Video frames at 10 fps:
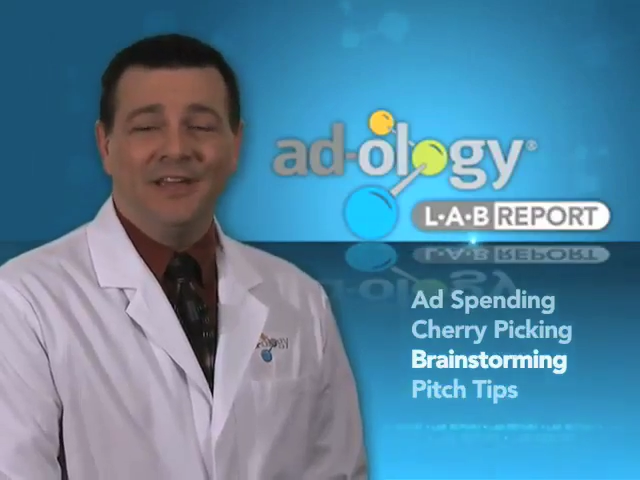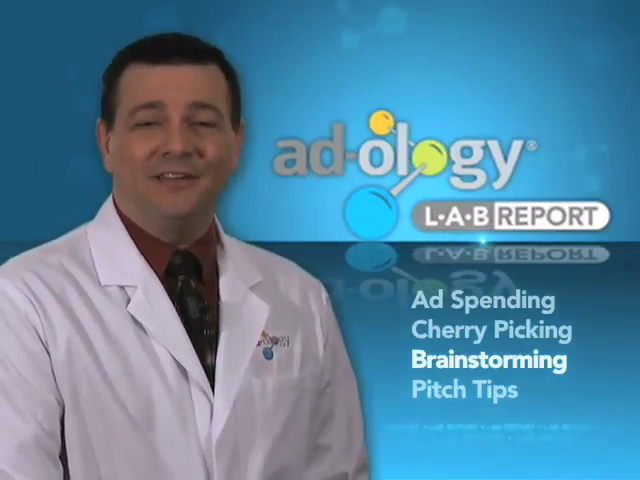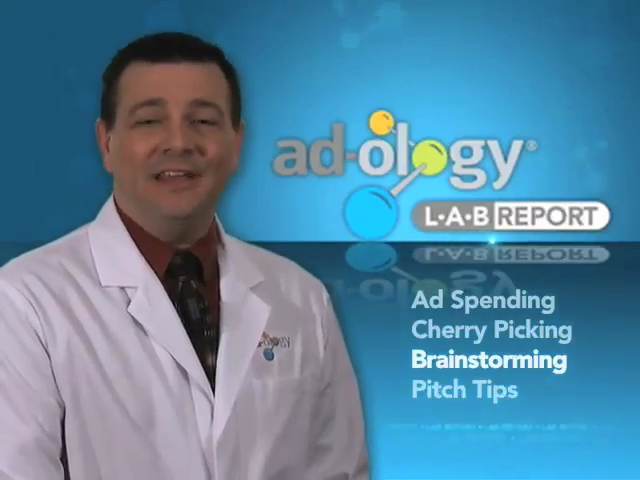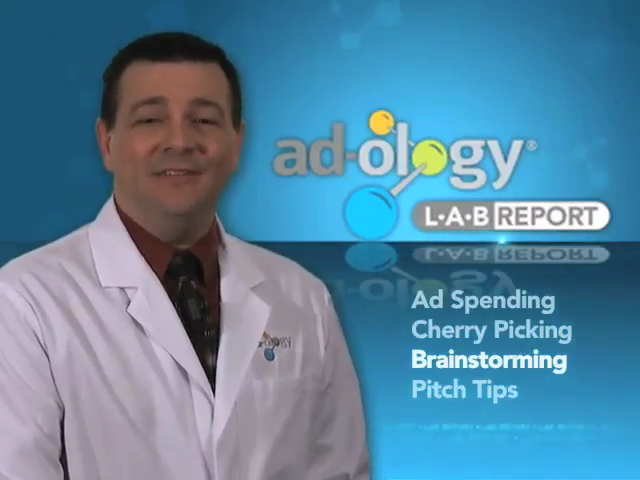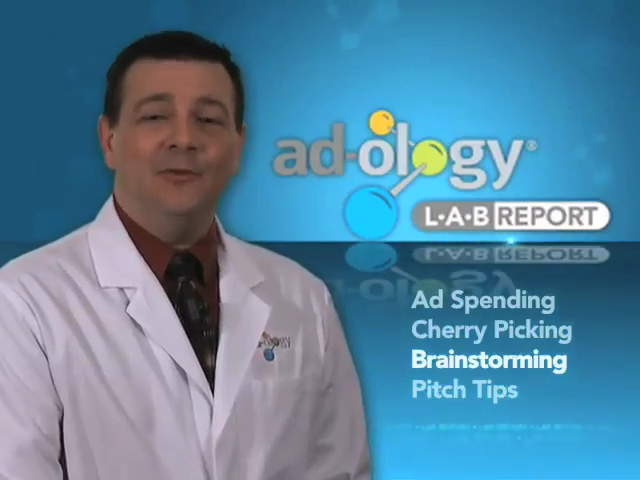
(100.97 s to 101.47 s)

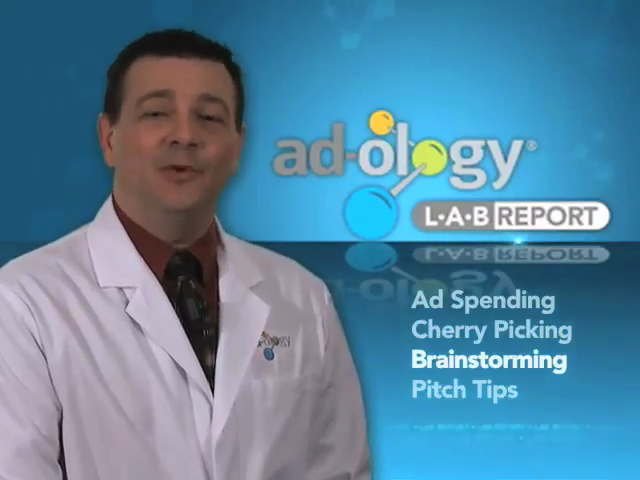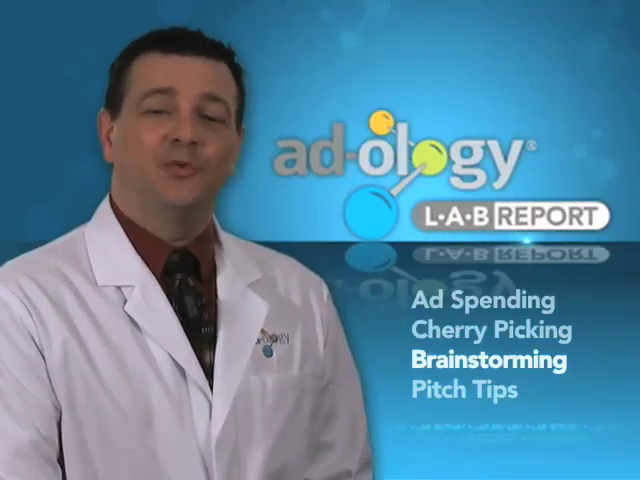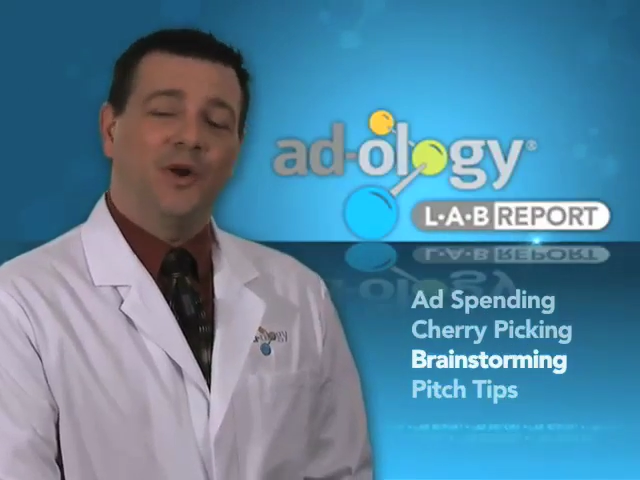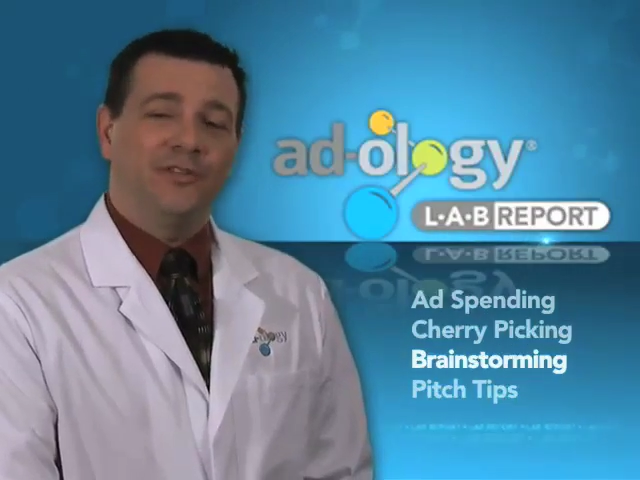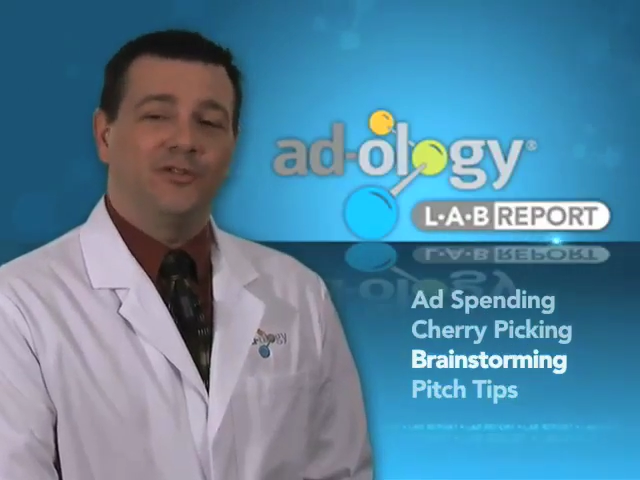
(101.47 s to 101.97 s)
Levy
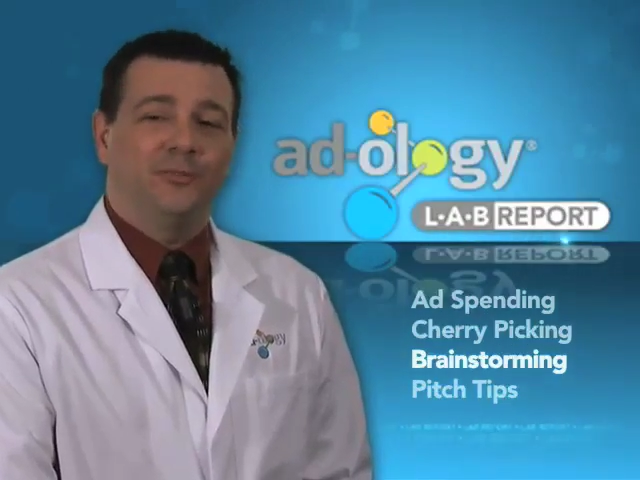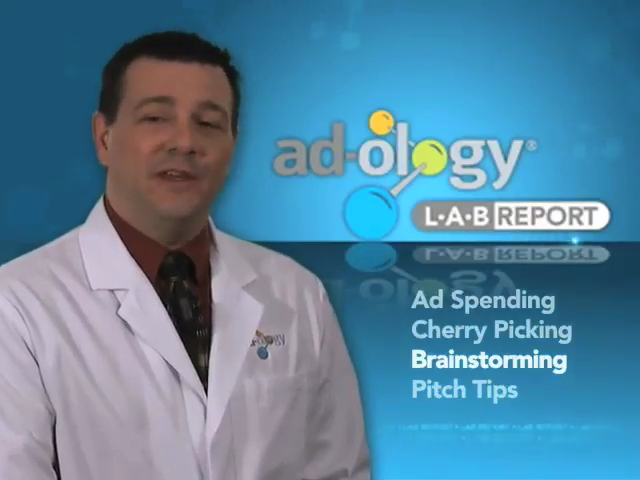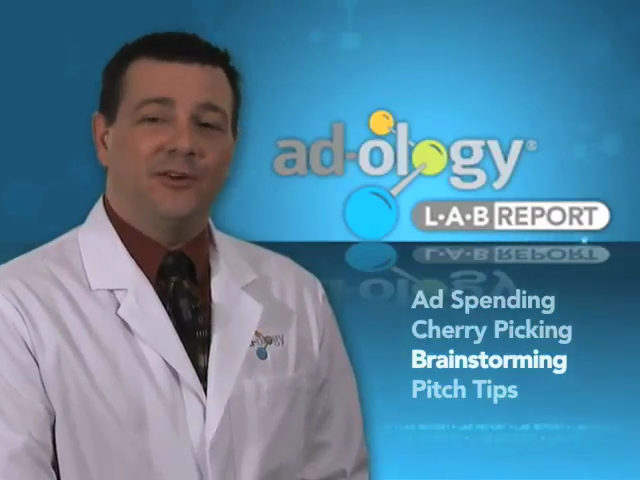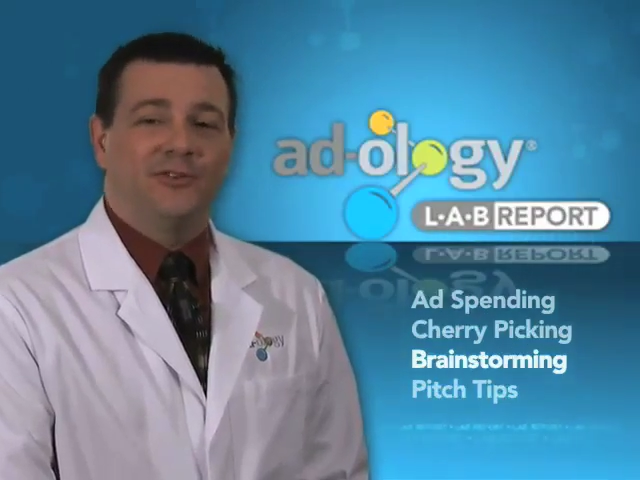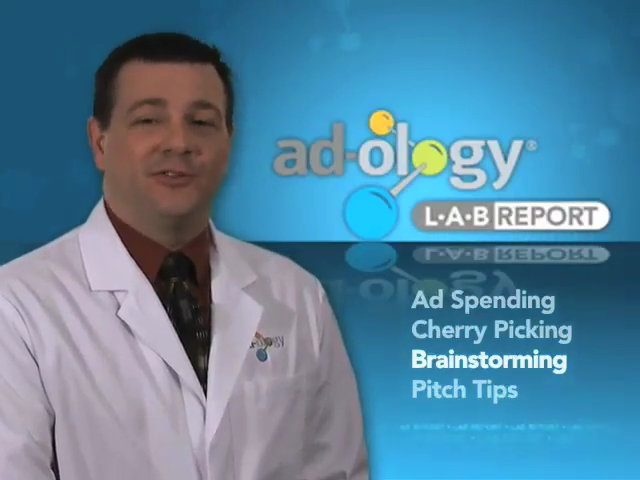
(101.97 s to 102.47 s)
was one of the
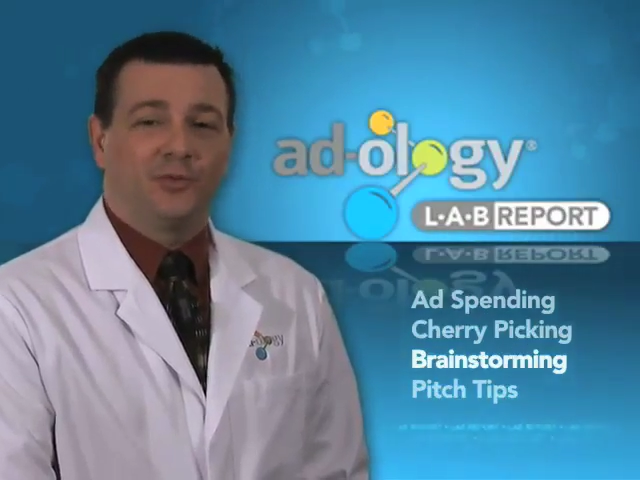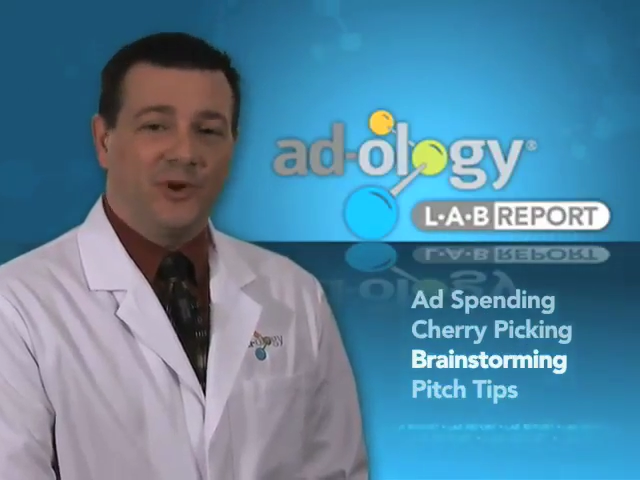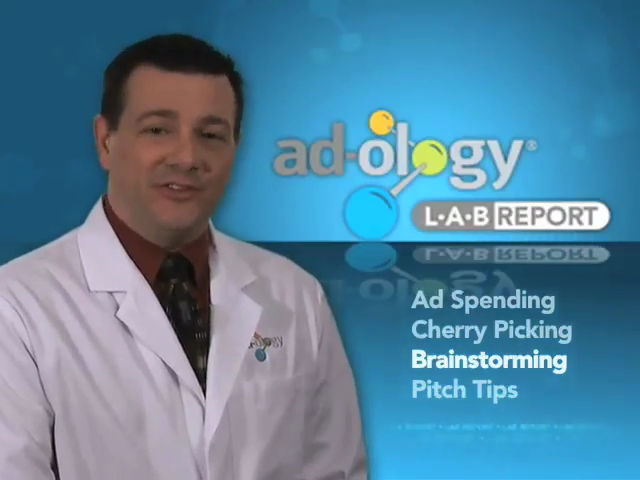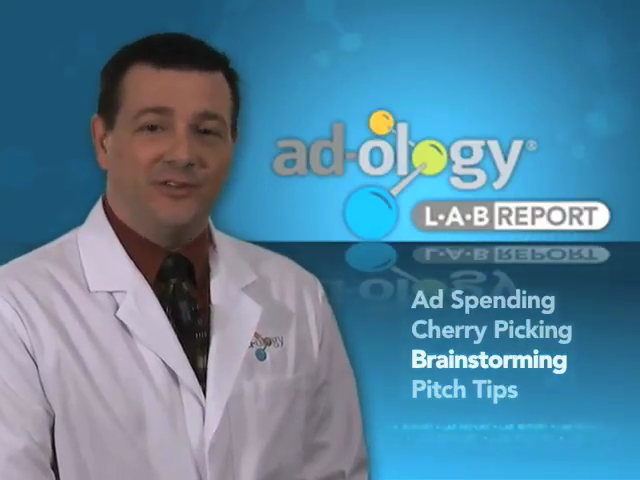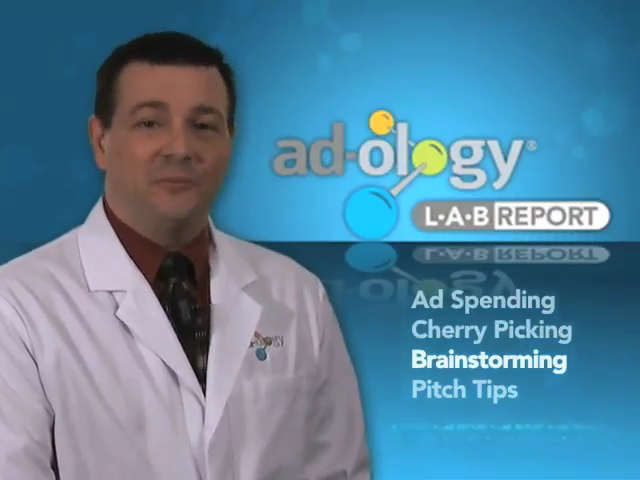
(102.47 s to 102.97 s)
speakers at the
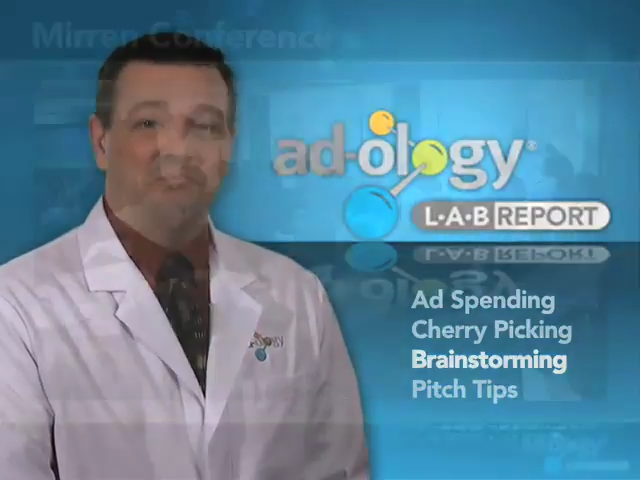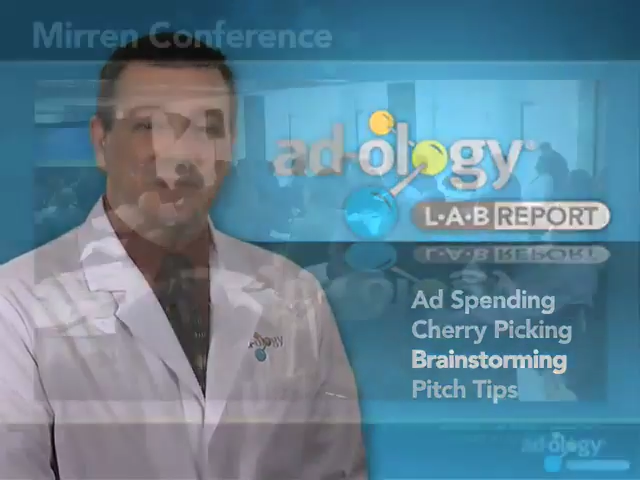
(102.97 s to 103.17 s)
recent